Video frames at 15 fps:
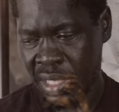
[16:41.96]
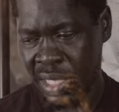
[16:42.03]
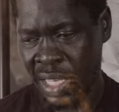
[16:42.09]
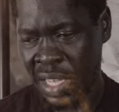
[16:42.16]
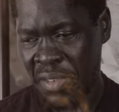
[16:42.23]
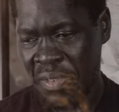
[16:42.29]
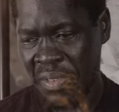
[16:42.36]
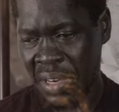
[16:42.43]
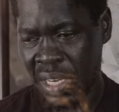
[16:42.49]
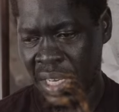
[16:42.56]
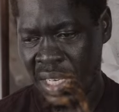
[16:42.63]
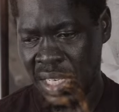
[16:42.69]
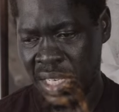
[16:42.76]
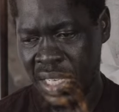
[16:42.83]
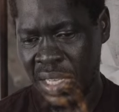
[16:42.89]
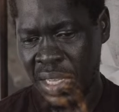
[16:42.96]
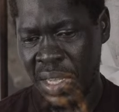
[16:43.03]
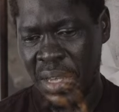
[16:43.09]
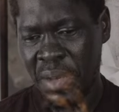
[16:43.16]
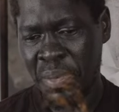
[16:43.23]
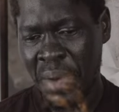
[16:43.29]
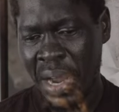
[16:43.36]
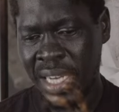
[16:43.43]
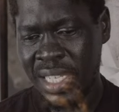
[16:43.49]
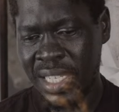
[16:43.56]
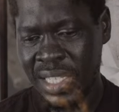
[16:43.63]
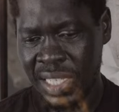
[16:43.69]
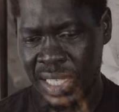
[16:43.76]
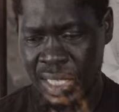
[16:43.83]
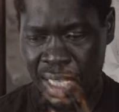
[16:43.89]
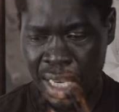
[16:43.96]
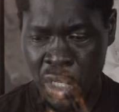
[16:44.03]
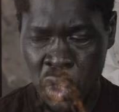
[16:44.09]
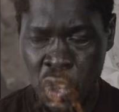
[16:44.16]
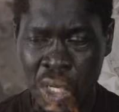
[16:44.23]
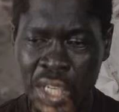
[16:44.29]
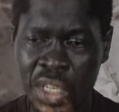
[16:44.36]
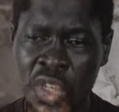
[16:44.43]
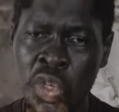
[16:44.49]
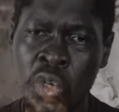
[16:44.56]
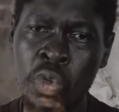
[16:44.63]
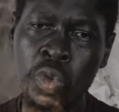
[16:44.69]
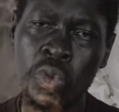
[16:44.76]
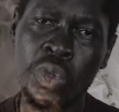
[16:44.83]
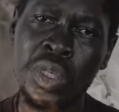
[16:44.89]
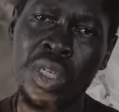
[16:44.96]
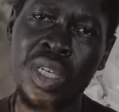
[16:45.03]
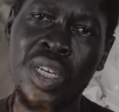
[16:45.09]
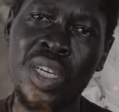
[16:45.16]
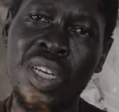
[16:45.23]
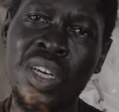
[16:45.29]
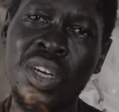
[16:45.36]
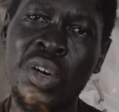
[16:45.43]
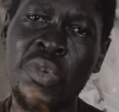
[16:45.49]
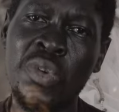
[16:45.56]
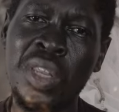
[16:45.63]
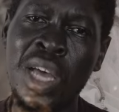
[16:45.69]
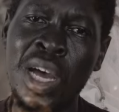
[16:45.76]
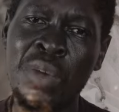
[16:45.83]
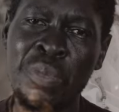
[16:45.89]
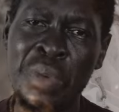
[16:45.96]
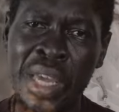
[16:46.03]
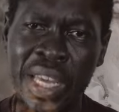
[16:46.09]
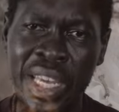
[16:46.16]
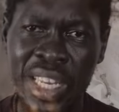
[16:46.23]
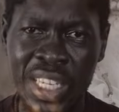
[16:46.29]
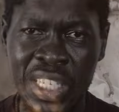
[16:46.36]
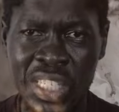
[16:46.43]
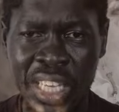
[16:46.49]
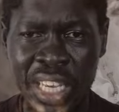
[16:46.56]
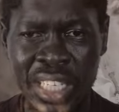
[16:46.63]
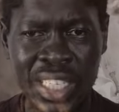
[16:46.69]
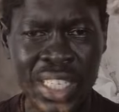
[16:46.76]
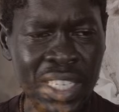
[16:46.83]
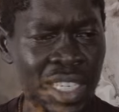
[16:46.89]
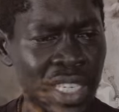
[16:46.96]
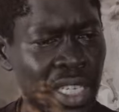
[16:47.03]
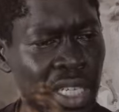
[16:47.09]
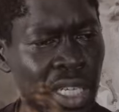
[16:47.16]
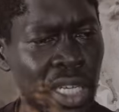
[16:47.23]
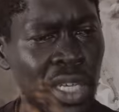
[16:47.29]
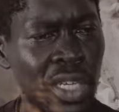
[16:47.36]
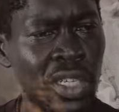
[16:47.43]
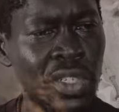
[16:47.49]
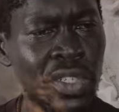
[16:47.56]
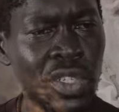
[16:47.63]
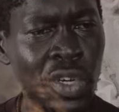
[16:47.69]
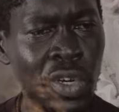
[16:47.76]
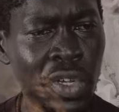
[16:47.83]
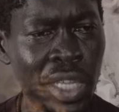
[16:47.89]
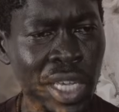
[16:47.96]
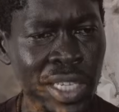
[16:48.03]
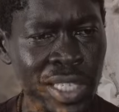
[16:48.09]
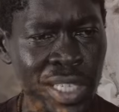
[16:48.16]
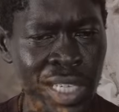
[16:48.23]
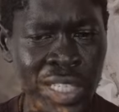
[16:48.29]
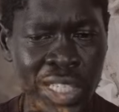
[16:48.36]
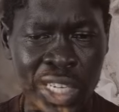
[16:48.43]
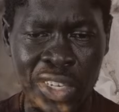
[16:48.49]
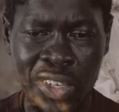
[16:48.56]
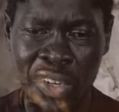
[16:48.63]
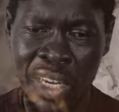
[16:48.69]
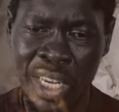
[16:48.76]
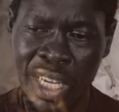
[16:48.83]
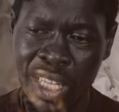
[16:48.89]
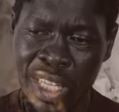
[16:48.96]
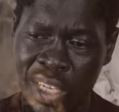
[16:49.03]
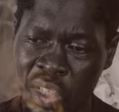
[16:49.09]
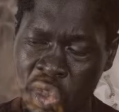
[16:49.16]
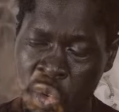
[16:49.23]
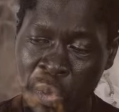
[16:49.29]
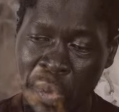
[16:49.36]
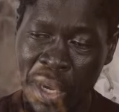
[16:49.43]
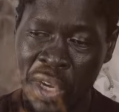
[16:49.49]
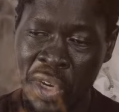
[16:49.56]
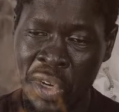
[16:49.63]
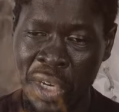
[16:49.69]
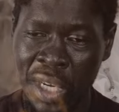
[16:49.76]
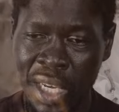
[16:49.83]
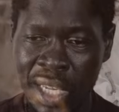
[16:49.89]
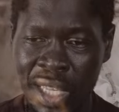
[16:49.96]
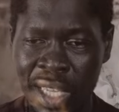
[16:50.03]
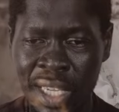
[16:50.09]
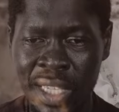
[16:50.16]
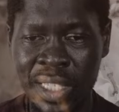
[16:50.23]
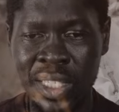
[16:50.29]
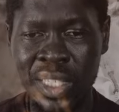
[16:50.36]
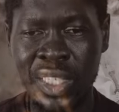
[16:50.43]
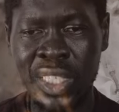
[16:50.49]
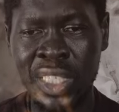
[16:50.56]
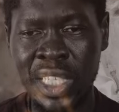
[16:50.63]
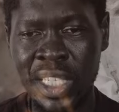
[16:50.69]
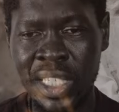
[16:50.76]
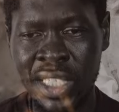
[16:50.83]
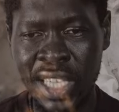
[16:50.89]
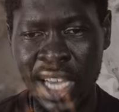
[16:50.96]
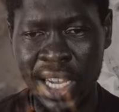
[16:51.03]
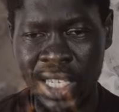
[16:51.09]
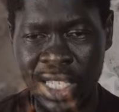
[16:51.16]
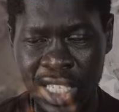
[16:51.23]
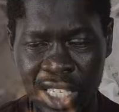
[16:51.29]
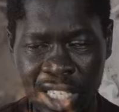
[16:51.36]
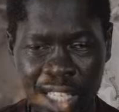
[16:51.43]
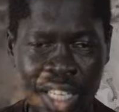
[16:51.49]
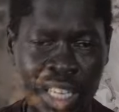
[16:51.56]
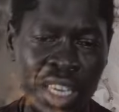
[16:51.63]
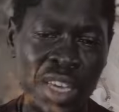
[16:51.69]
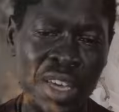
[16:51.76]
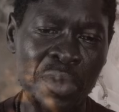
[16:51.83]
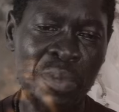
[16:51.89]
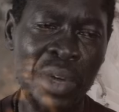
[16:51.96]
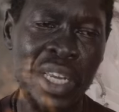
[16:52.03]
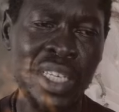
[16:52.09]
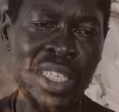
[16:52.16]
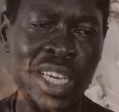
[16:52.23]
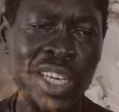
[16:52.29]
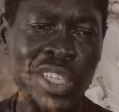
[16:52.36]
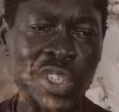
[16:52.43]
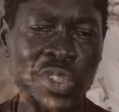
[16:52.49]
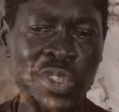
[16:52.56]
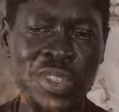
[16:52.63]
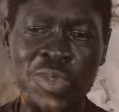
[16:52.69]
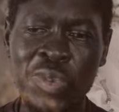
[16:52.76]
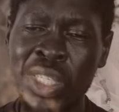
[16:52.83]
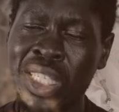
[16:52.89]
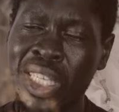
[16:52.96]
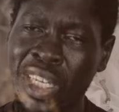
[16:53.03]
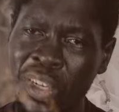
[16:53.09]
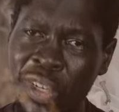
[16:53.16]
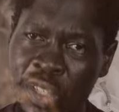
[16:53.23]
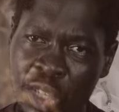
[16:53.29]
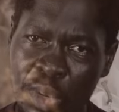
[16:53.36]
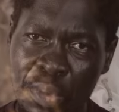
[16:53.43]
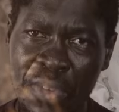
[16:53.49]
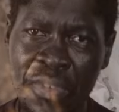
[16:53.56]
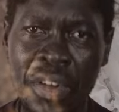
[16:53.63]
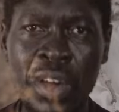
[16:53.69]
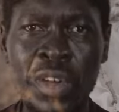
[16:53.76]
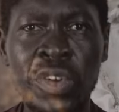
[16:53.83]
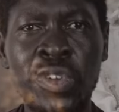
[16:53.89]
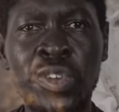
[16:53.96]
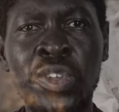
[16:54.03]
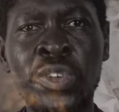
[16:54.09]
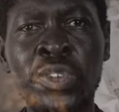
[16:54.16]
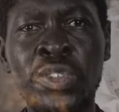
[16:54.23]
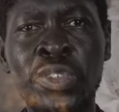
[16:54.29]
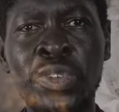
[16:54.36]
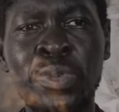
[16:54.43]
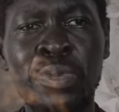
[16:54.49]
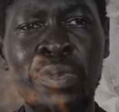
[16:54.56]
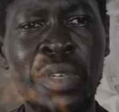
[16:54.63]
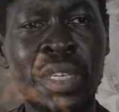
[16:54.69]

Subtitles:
different practices that you can do without being initiated. So there is Isha Kriya, there is Upa Yoga, there is Chit Shakti meditations, which can also be found on YouTube.